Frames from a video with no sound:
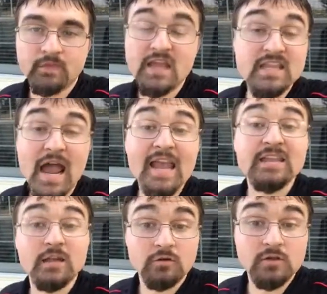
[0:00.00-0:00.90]
I
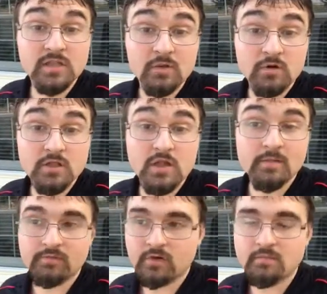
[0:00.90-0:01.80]
can understand where he's
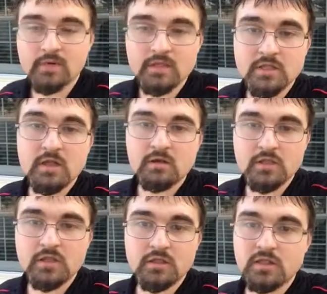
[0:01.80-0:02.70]
coming from, but still,
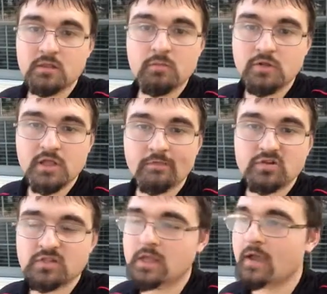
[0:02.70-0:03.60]
it's the most
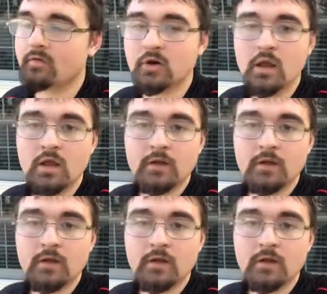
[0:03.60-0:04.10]
selfish thing ever.